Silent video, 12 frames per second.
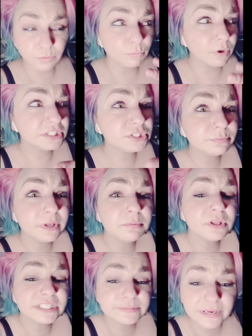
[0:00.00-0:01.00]
What do people
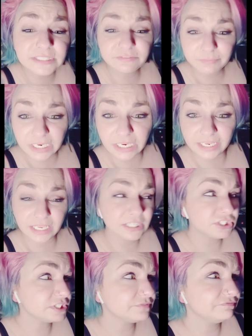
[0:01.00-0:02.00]
expect of me? I can't
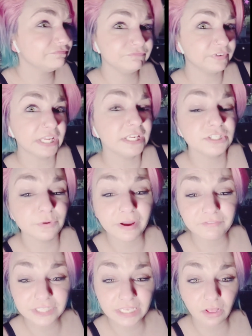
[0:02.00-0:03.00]
just fucking do
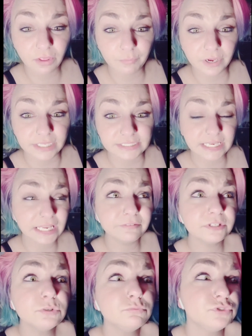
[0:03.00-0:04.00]
everything all at once. I can't
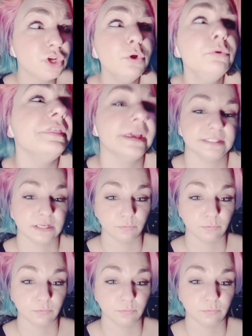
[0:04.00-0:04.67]
even do 2 things at